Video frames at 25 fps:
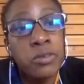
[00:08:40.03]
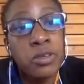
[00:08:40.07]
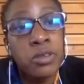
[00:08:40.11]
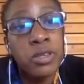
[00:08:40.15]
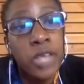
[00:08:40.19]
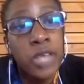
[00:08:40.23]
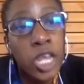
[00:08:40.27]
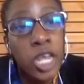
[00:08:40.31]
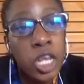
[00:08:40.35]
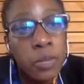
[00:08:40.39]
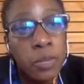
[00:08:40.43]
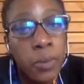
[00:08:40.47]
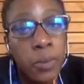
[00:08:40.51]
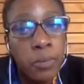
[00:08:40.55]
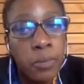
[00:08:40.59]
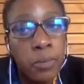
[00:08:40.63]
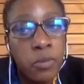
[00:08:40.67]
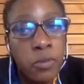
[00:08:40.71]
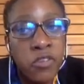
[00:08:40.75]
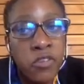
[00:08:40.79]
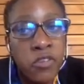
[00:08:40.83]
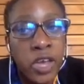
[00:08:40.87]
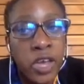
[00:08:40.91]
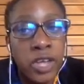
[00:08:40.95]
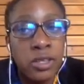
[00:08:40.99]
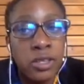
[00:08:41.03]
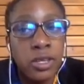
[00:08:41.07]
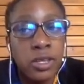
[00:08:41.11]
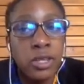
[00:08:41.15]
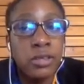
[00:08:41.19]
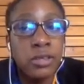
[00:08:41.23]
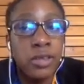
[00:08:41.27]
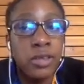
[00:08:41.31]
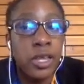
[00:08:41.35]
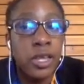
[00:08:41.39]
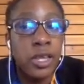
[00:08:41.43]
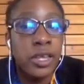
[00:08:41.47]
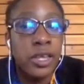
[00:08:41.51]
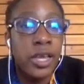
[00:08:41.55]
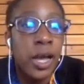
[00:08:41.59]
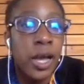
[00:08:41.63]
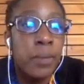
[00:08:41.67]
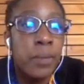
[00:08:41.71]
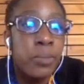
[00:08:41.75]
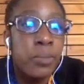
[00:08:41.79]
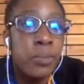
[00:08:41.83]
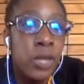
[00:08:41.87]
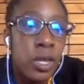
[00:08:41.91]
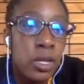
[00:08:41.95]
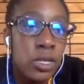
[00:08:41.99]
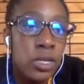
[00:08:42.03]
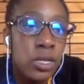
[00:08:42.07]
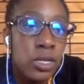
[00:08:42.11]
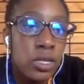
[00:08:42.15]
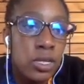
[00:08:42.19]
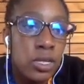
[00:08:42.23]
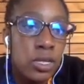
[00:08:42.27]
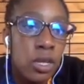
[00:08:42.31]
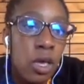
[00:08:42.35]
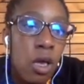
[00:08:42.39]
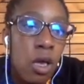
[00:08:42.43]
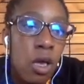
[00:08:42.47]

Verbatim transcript: to date by providing daily updates